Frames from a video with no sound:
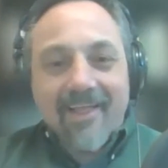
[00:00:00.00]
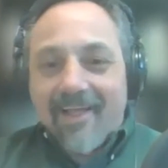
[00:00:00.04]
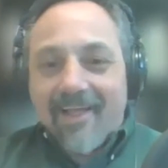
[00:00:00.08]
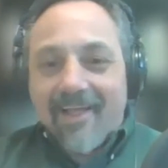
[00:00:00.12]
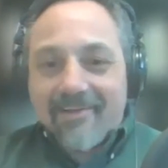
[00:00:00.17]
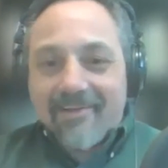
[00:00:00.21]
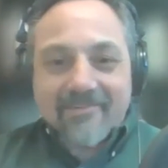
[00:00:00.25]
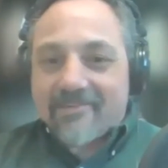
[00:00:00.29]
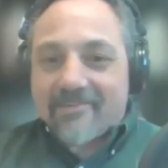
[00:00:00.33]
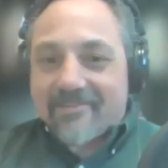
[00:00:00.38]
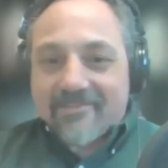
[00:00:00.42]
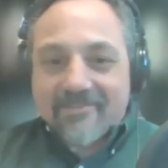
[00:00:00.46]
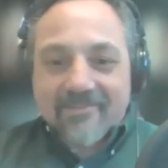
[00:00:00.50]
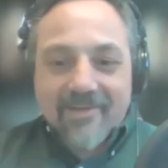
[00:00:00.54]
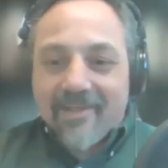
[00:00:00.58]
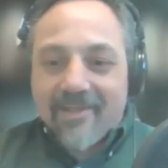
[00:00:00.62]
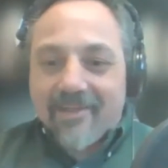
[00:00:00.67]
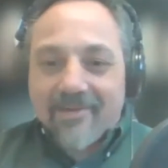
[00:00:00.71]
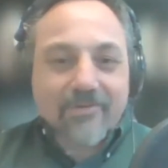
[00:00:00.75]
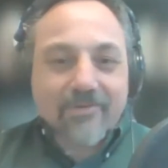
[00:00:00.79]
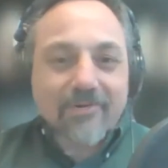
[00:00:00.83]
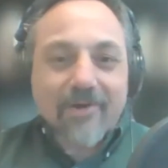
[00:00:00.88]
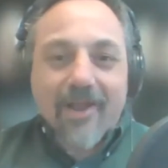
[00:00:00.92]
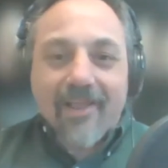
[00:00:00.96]
I just
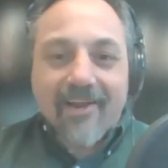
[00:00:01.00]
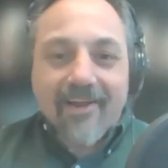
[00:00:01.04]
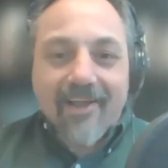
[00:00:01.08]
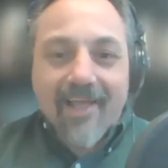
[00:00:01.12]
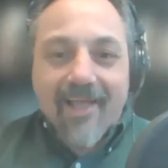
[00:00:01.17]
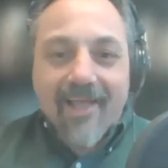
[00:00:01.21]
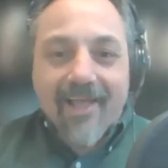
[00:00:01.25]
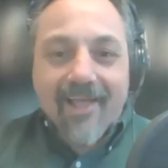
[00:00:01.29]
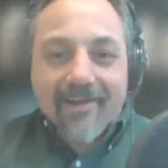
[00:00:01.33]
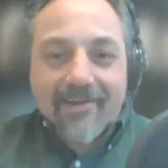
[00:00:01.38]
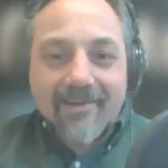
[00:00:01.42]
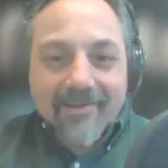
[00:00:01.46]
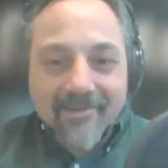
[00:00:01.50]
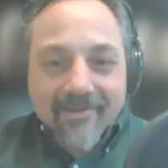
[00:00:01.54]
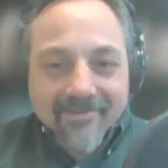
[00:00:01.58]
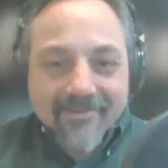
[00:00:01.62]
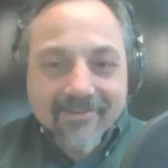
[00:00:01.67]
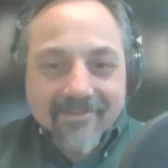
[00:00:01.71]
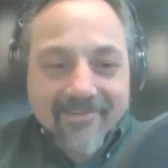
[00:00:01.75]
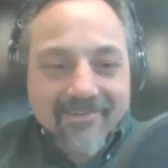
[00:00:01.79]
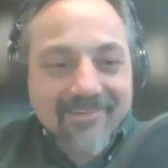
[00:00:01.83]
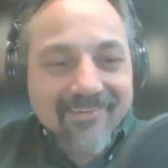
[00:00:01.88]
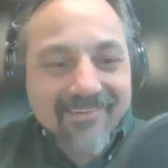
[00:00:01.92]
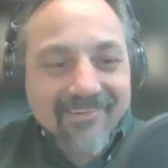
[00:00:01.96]
uh, try to hide.
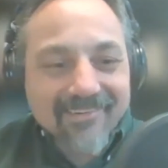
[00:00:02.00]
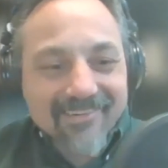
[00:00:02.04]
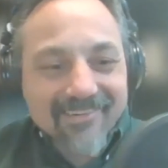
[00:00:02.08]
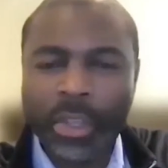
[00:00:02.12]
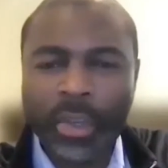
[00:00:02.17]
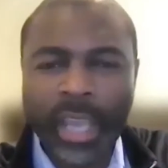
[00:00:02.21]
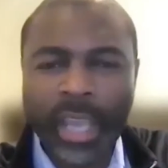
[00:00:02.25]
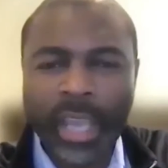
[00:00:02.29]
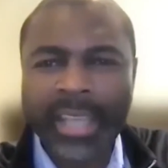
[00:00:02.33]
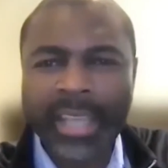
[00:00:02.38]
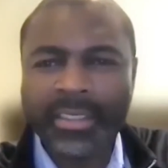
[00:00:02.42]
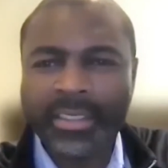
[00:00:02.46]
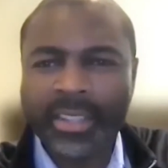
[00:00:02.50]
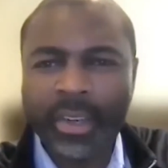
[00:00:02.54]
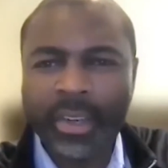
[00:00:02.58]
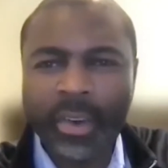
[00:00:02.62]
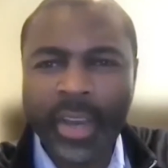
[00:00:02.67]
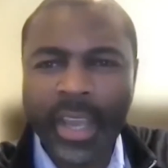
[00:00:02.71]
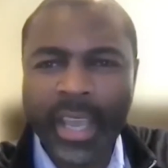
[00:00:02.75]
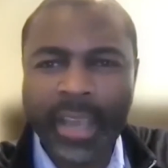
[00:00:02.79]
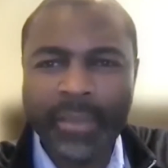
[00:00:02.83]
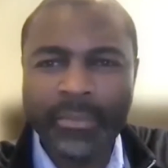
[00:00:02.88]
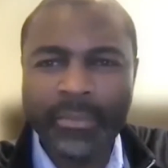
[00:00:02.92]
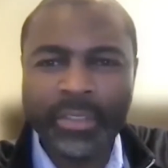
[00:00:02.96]
So guys
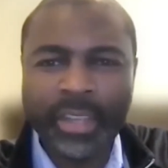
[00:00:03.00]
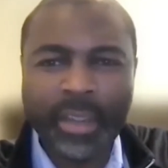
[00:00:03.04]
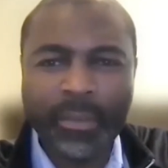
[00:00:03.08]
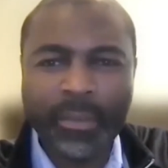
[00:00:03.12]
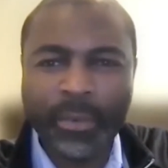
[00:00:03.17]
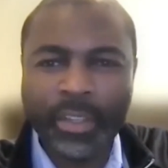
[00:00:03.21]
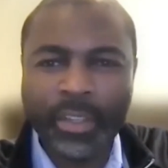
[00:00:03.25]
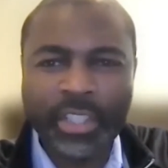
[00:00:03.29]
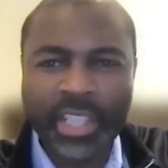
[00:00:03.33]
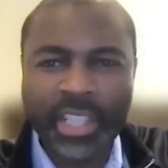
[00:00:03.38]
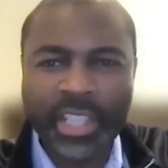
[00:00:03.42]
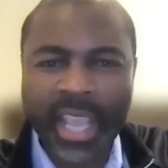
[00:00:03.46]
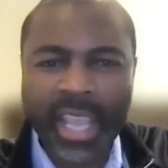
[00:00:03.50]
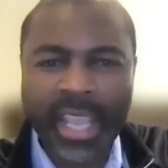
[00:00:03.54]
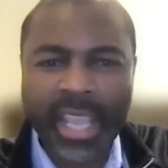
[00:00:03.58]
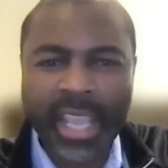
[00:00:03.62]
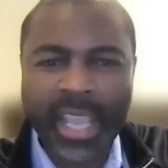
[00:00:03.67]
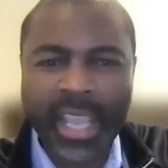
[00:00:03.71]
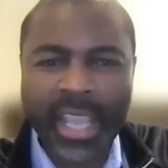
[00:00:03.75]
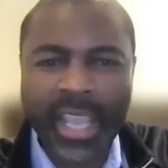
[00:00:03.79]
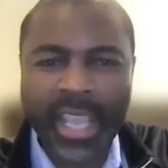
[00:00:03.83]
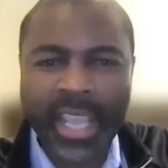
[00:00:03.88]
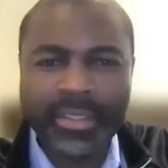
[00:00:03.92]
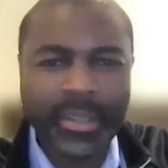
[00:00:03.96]
don't have different
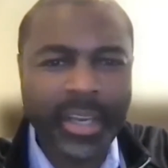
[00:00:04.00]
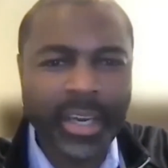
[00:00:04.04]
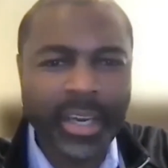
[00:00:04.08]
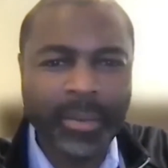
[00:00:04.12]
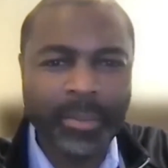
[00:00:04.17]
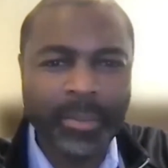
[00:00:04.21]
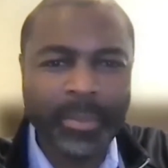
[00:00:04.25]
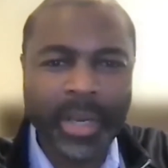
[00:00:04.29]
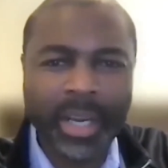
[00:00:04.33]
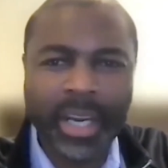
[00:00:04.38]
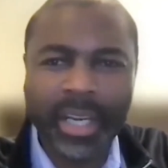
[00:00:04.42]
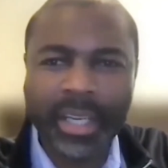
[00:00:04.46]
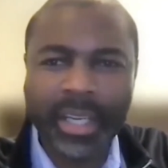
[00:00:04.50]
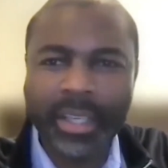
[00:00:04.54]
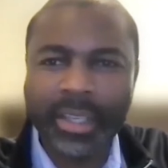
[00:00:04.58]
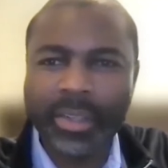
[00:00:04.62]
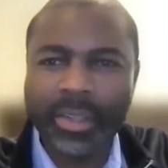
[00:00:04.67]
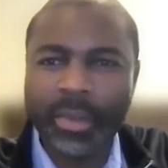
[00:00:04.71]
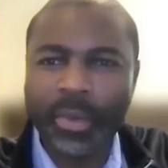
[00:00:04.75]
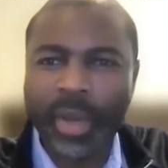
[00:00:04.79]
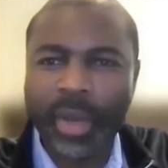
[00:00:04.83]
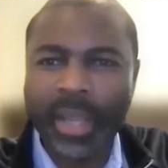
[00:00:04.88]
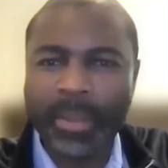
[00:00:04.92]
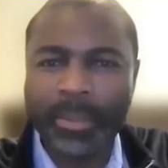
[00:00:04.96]
shades, uh, Mark.
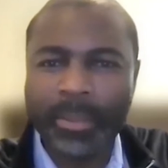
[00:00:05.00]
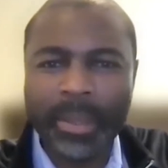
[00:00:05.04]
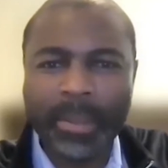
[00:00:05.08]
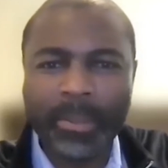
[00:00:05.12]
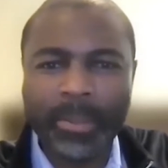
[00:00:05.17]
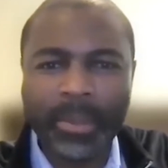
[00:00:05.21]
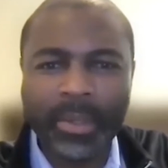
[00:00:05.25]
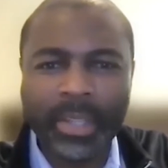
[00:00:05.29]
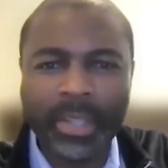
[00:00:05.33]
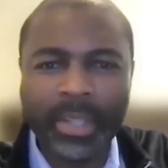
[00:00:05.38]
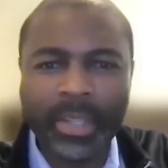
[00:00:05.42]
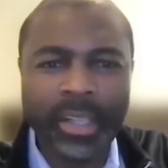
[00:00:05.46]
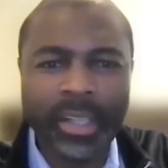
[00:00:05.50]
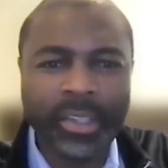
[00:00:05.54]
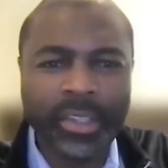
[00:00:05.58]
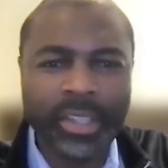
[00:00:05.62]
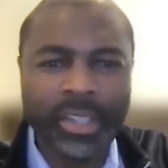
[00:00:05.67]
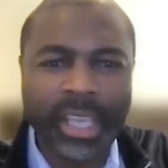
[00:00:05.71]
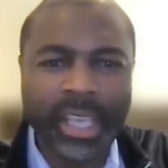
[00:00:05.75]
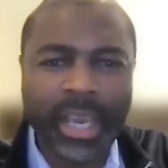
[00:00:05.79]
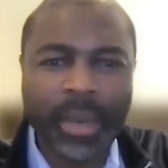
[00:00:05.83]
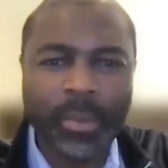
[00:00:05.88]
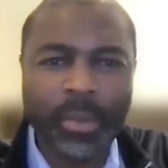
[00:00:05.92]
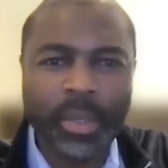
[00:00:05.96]
You white people, y'all
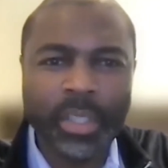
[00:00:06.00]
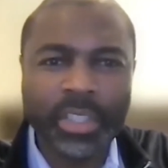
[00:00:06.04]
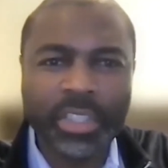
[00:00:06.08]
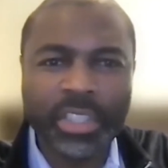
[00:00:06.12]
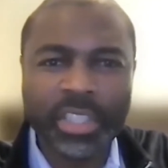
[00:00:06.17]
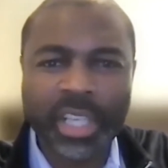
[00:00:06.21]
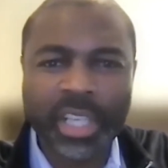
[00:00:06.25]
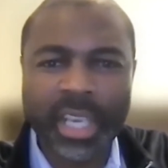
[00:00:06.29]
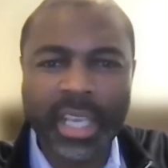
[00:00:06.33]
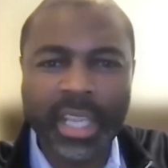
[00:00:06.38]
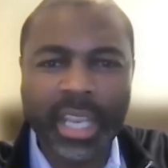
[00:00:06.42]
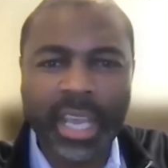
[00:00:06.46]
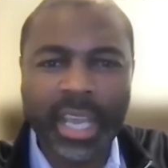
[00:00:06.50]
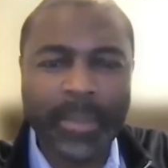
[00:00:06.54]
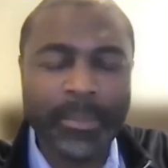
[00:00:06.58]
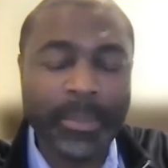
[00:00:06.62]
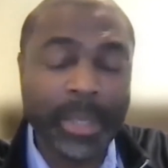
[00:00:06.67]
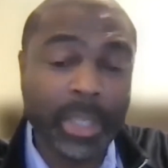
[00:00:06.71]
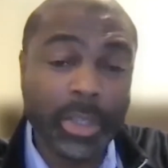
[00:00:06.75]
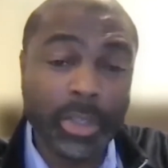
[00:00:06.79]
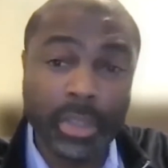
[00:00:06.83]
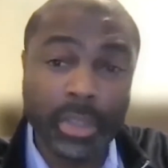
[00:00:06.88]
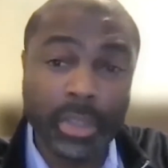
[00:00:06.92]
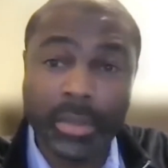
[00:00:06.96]
only got one shade. I
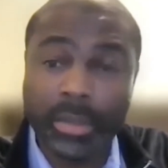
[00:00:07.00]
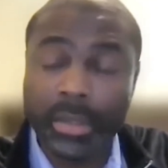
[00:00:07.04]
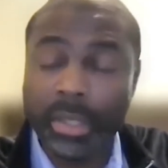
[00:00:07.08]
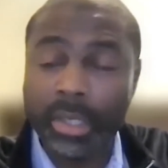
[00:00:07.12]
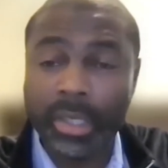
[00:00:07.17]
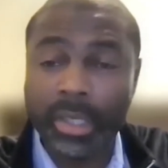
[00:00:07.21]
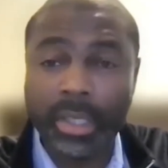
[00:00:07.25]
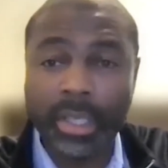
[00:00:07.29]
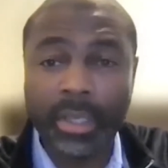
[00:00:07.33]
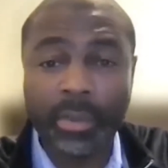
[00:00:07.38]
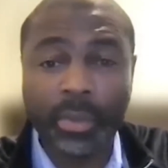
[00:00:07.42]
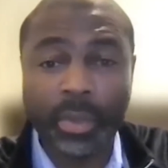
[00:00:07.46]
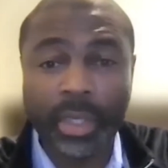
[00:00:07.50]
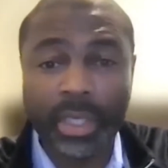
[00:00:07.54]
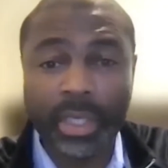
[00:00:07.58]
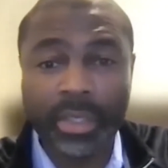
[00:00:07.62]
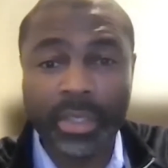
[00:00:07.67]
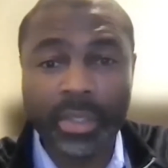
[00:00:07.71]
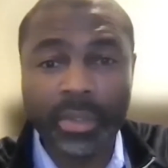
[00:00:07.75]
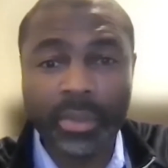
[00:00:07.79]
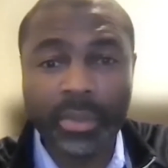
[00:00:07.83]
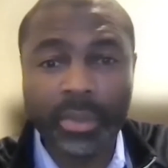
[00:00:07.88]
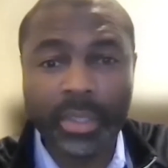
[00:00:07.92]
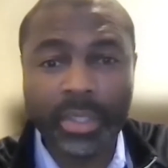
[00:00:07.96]
mean, you, you what,
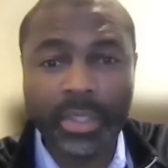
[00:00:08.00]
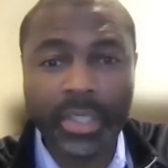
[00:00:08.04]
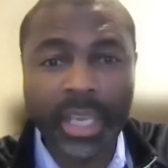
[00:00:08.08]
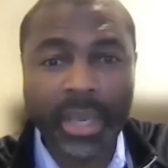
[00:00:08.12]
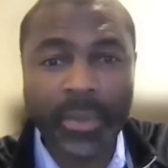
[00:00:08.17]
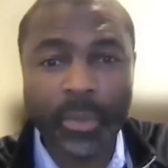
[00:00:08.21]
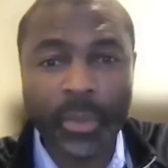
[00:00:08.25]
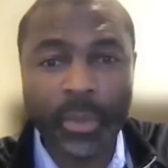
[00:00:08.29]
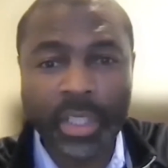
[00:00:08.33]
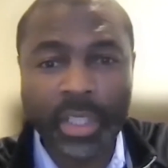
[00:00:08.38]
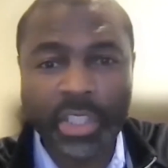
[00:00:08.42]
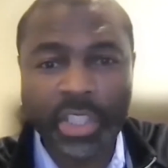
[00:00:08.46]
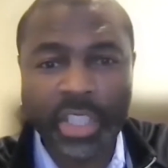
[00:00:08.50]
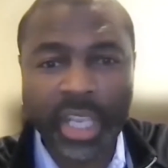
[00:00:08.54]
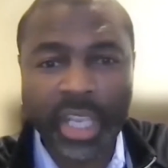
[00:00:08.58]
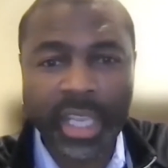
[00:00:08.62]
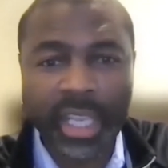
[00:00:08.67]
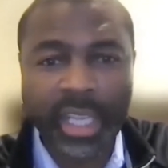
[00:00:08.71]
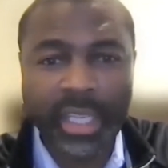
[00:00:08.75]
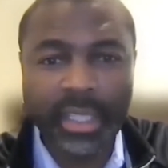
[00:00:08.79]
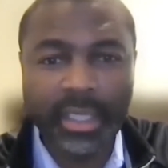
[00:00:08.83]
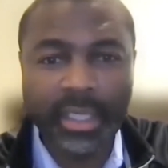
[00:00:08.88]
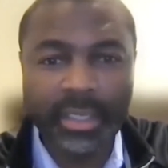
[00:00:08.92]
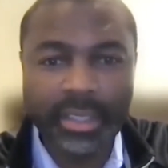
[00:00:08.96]
what you got one
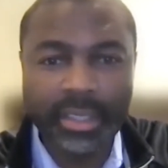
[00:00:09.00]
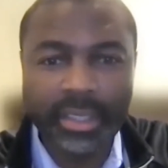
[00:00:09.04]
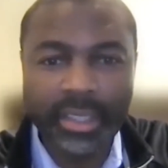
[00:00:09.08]
shade?